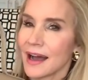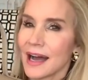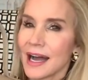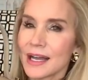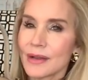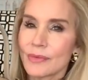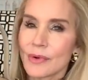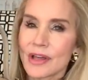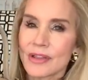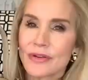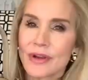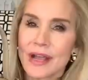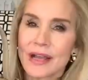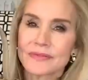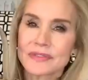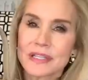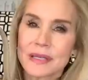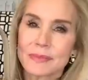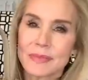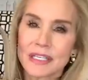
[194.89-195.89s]
I'd rather
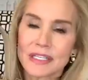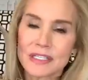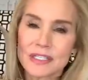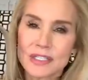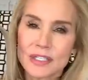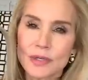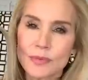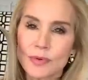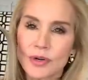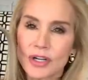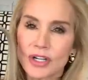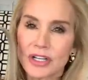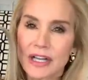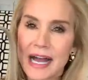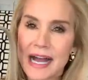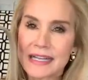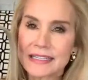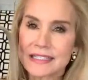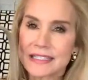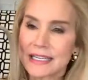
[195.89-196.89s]
have something super
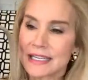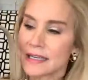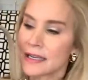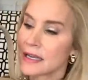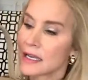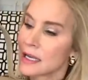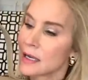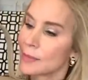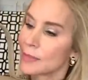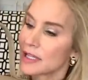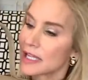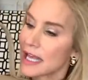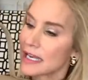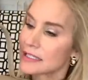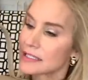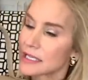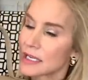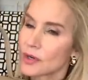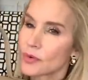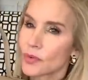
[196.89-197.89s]
classy, but that
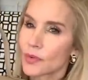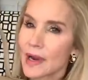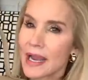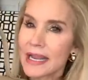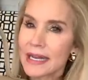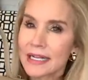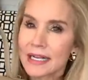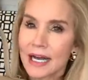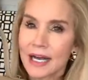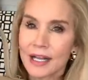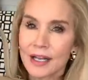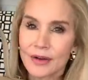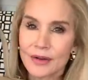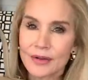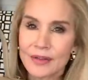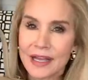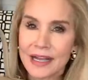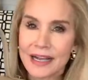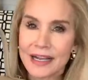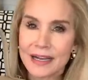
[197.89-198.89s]
is a great
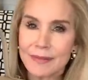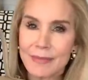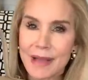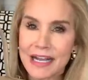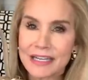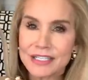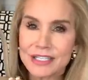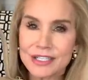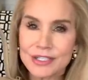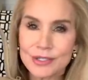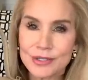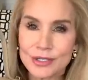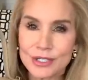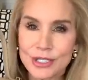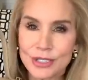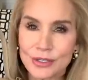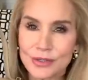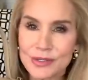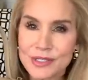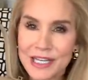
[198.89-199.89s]
color that kind of matches your
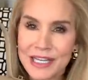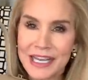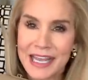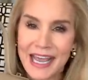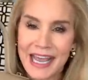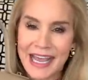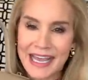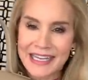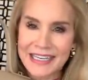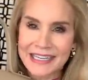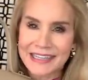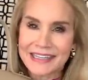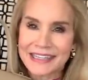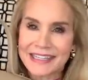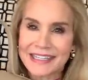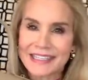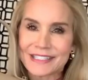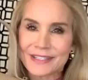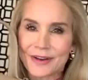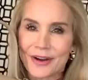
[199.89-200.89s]
shoes. And
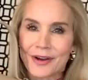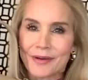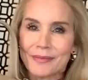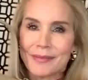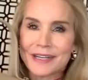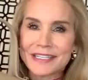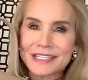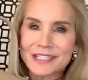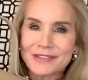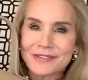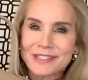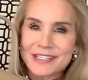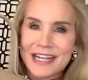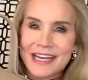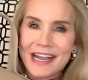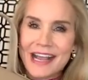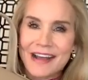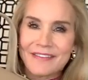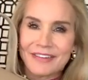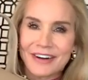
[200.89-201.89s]
these are my shoes that
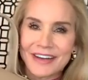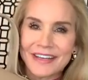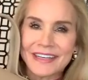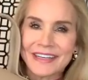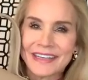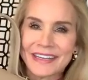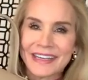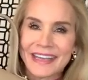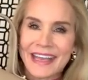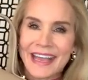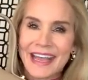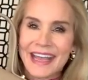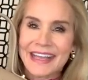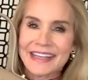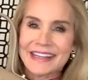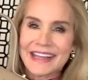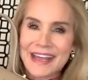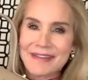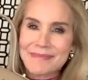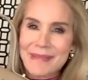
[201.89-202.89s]
I have on,
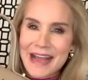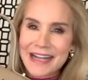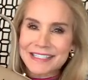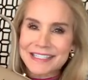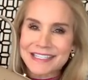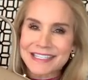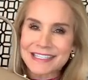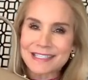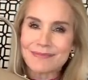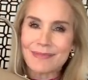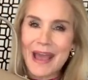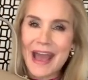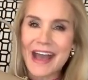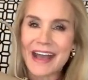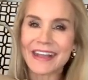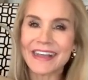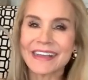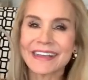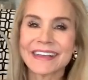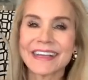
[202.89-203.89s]
and they match this
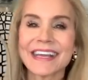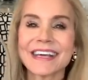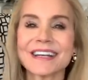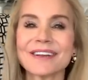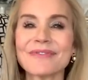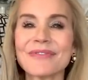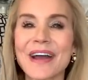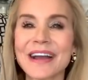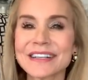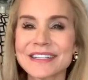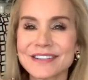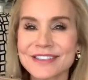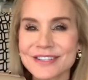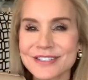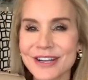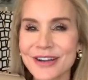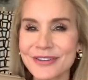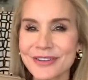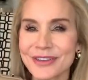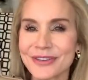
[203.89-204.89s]
bag. And in fact, I'll
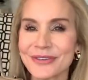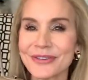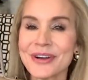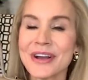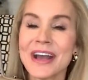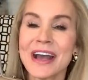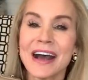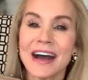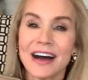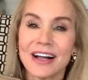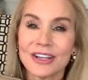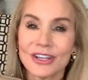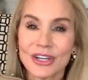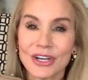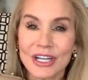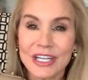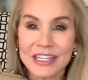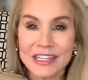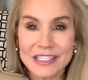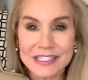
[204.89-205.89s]
show you a
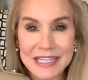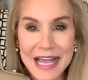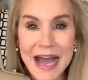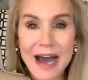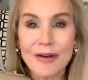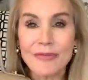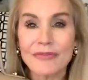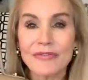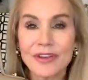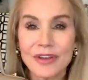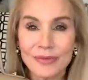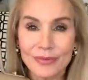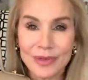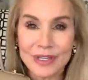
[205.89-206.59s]
look at this outfit